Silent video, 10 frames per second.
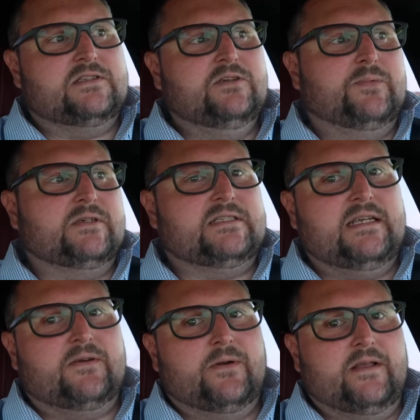super
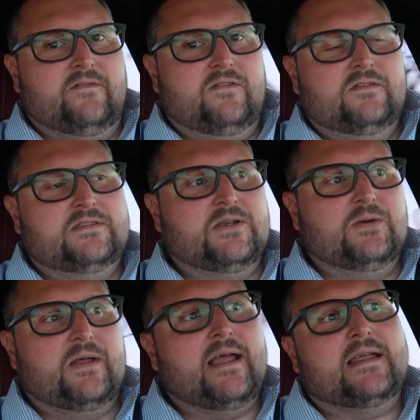secretive. So
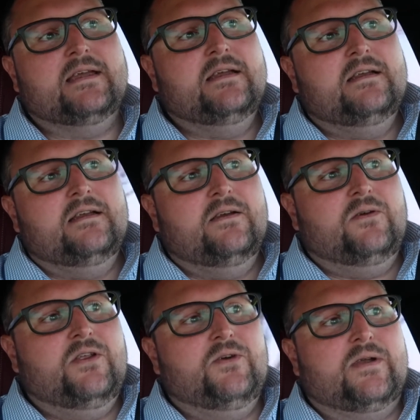like,
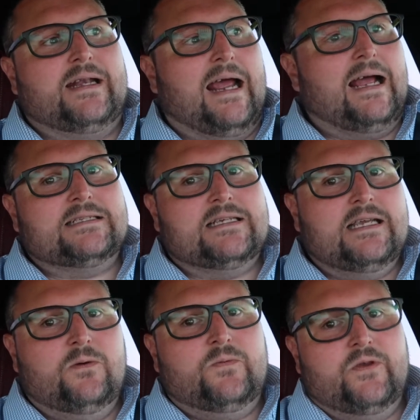you can ask
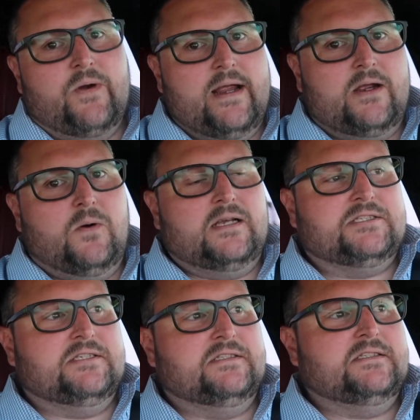the right
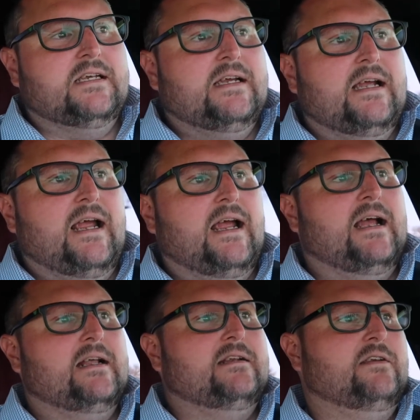questions,
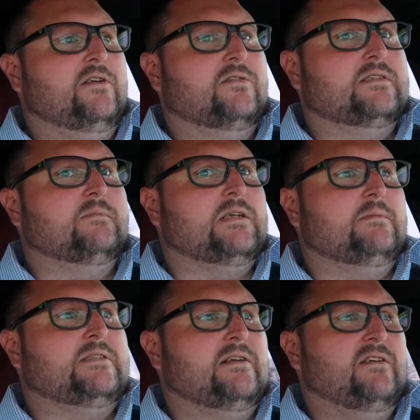and you know,
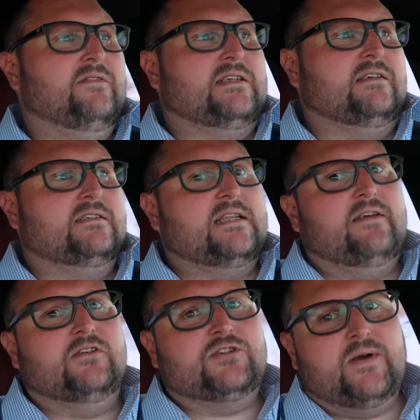sometimes they don't even tell us they
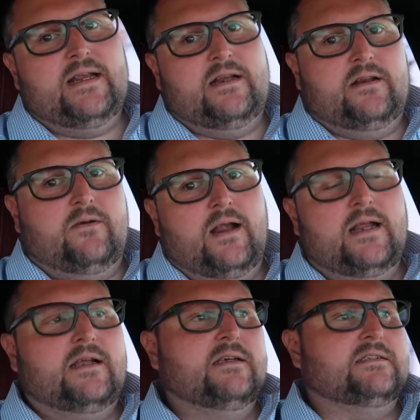have a trade-in,
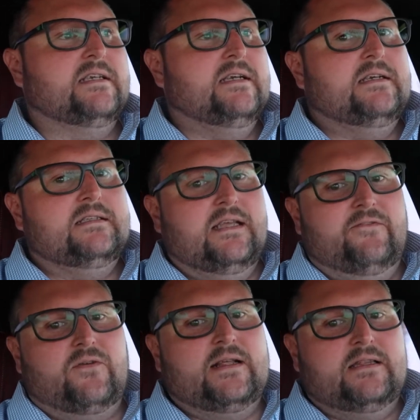right? Because
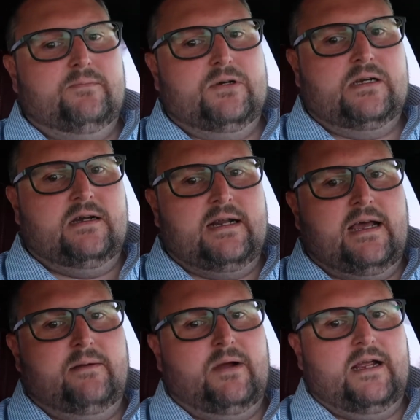they've read the book on
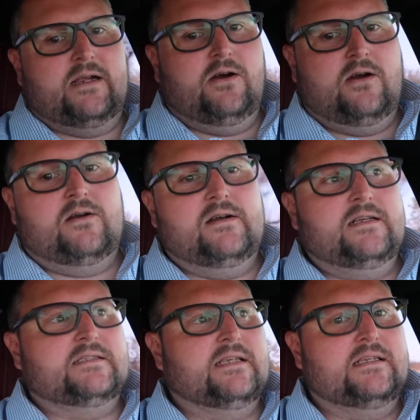how to buy a car, and
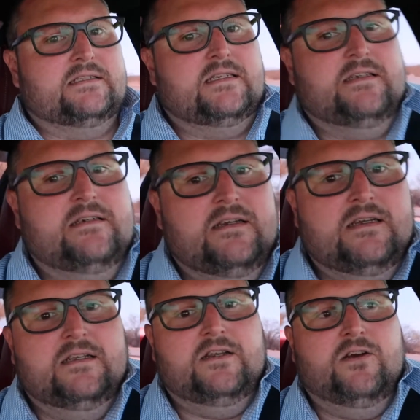it says to,
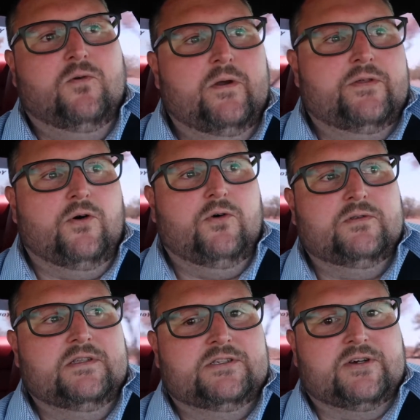you know,
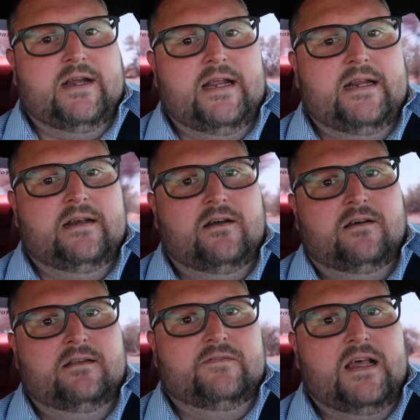withhold the trade and
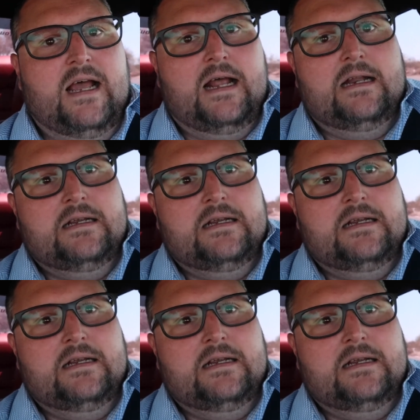all of that.